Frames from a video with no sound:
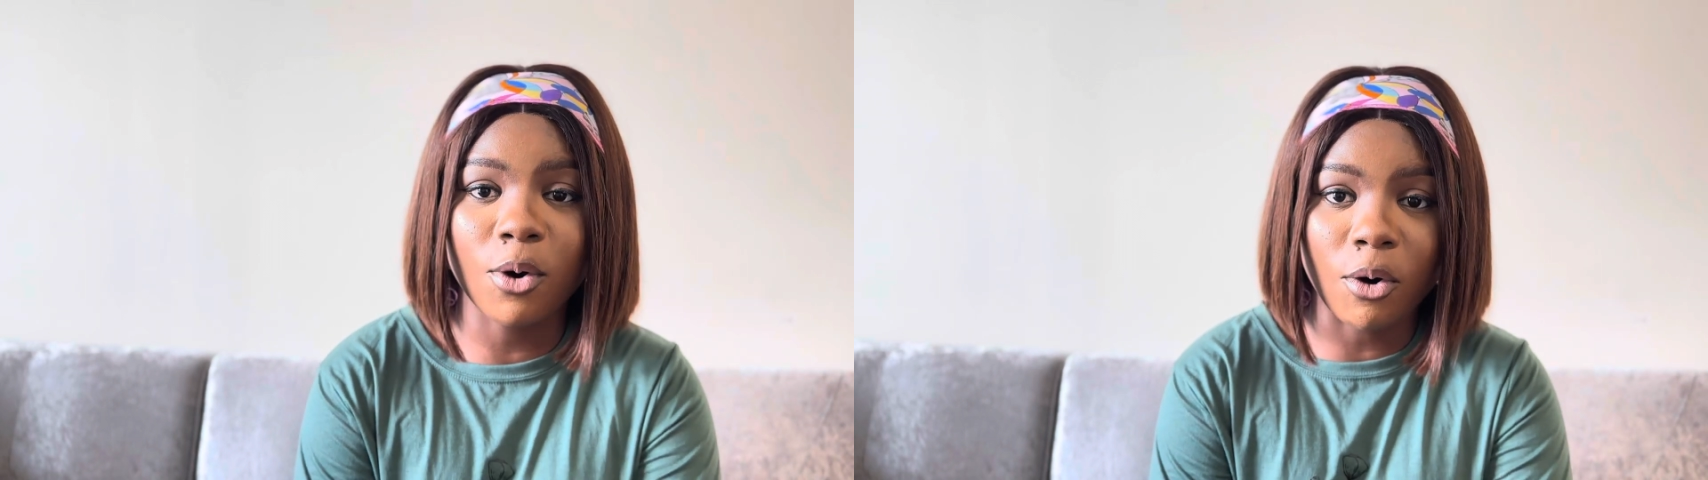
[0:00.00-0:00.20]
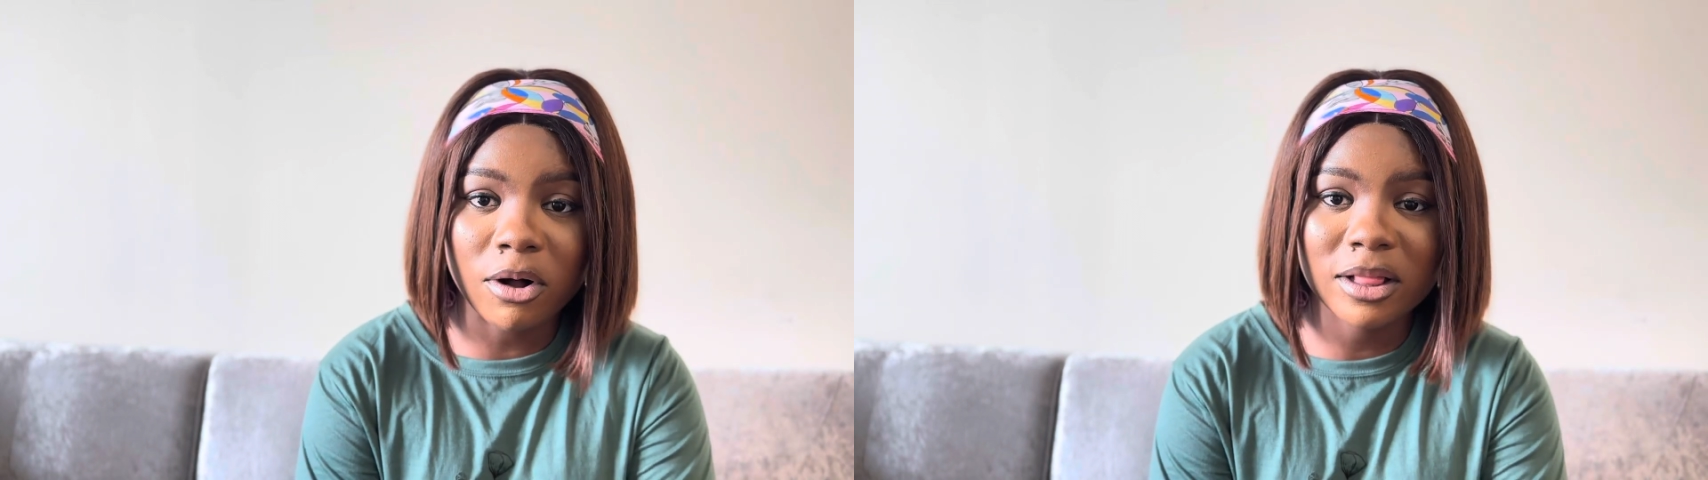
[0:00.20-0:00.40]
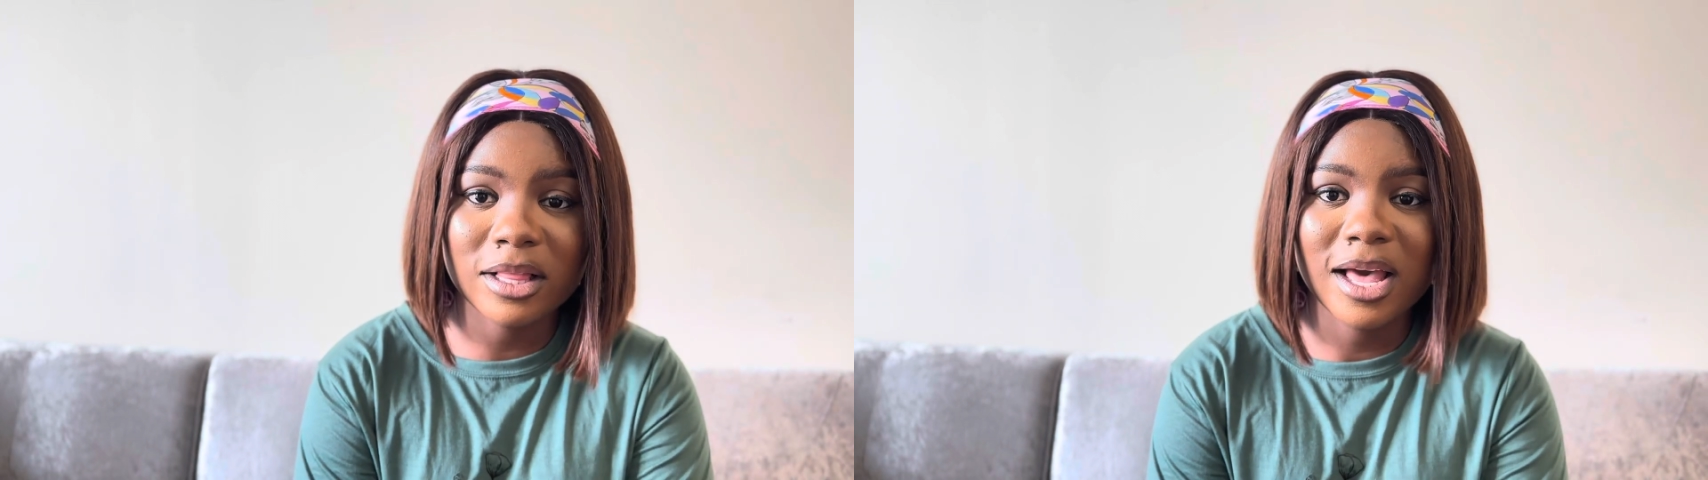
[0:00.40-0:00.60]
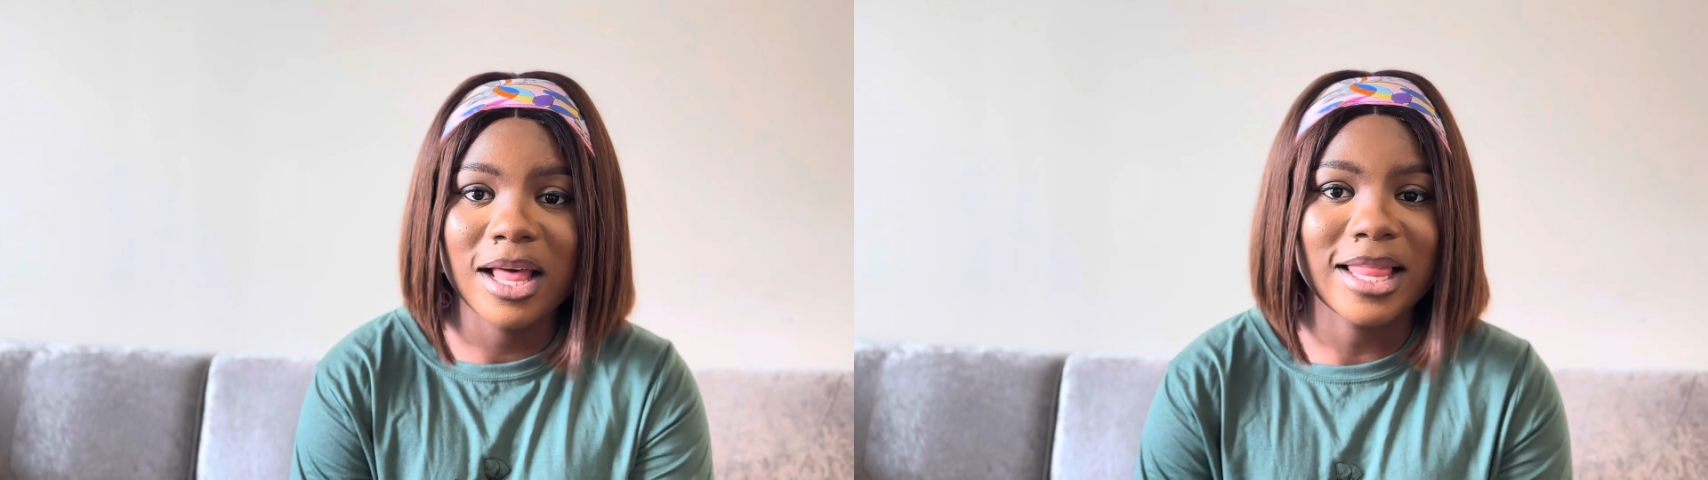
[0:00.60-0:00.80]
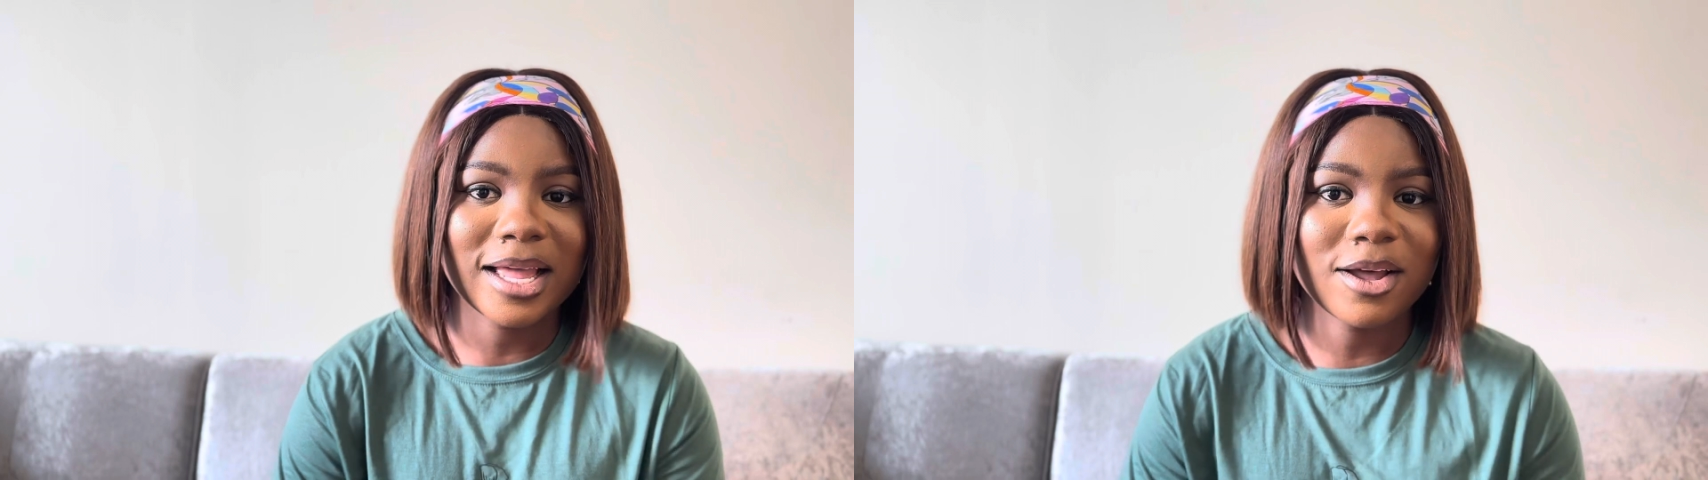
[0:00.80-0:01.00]
all,
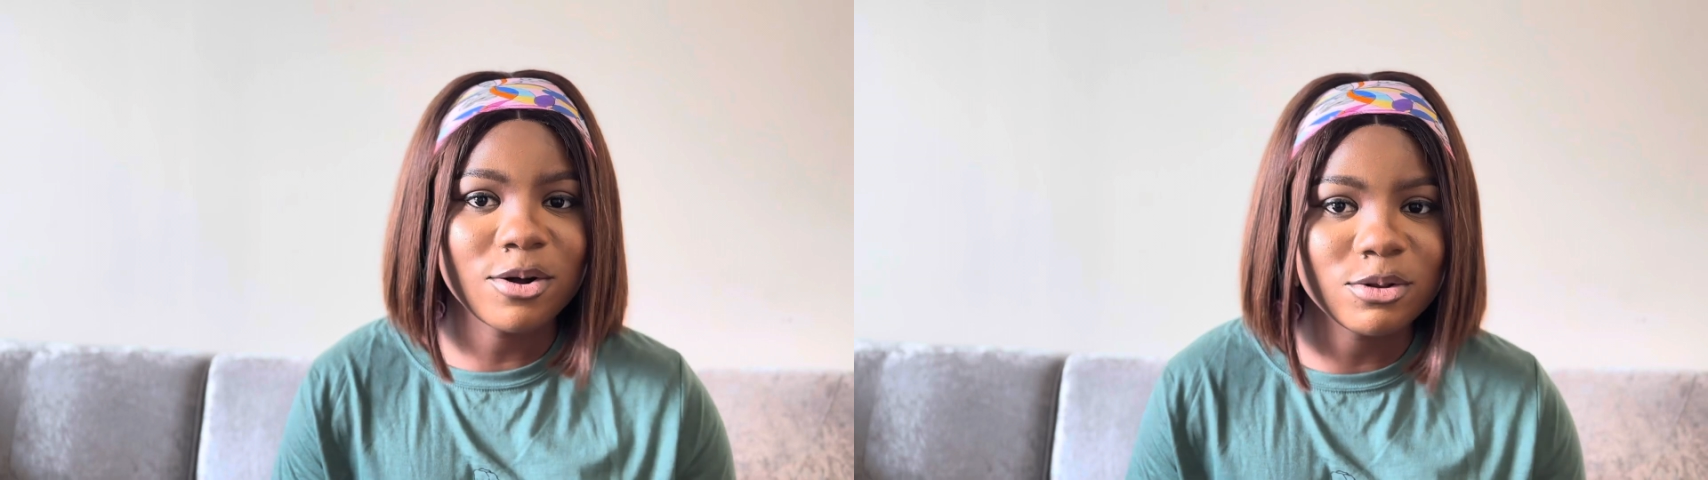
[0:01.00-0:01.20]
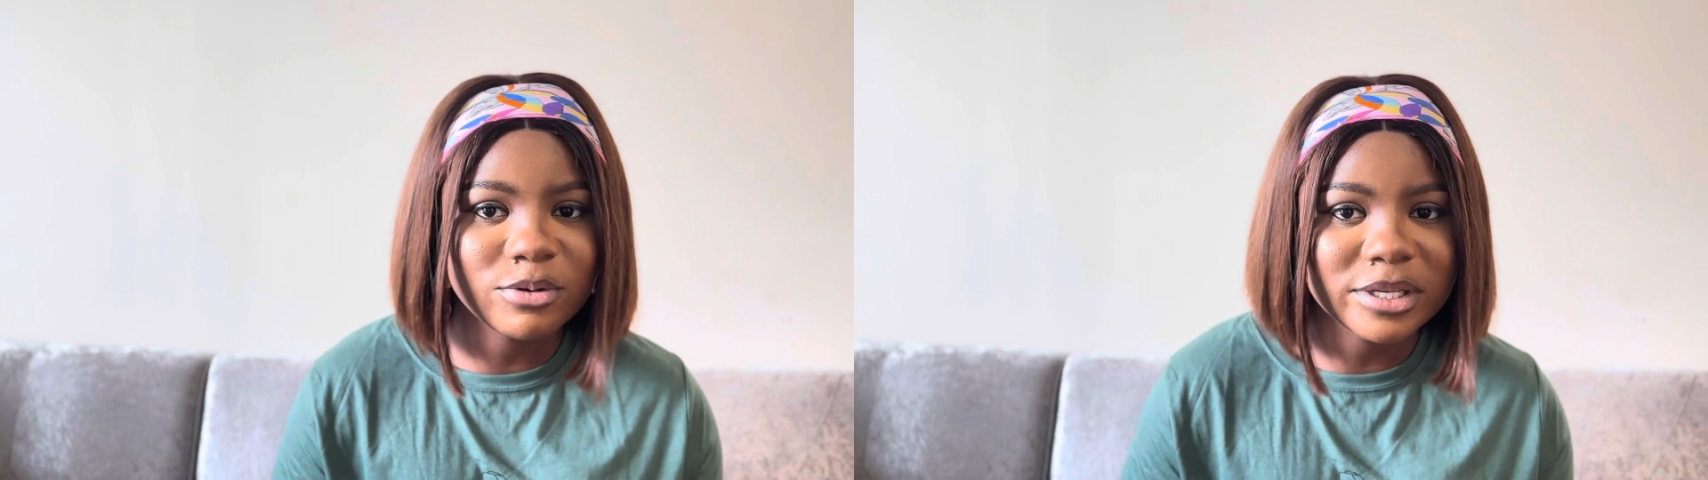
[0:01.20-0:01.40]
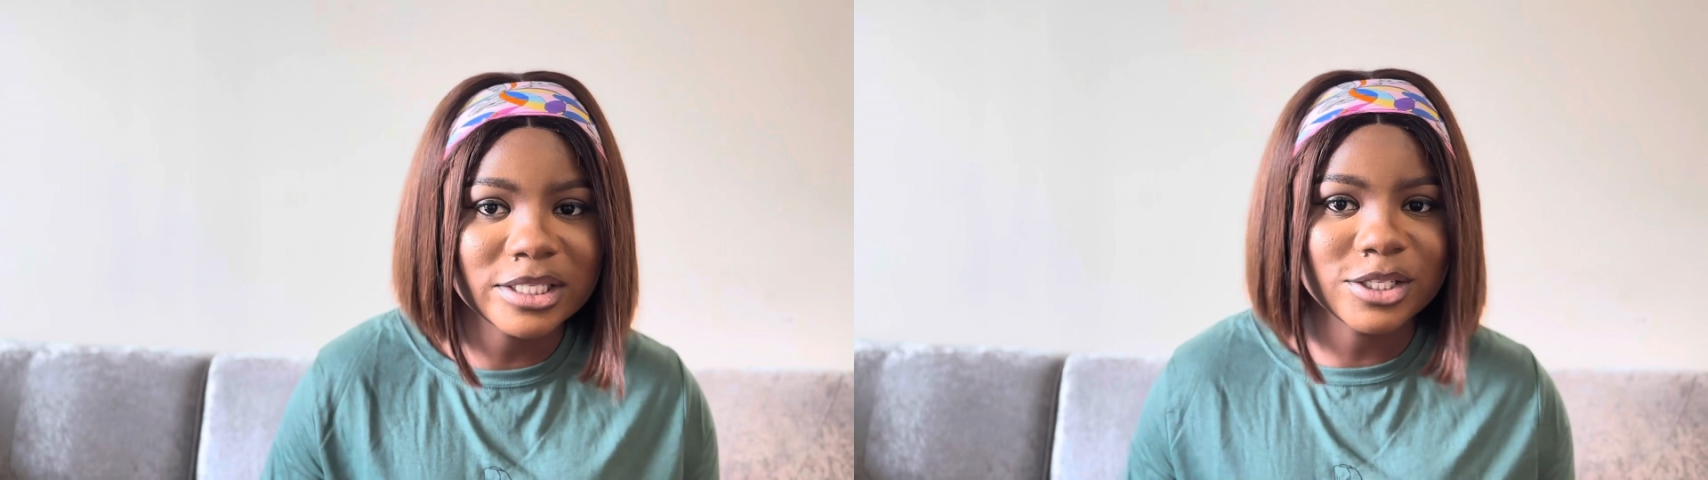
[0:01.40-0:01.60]
like always.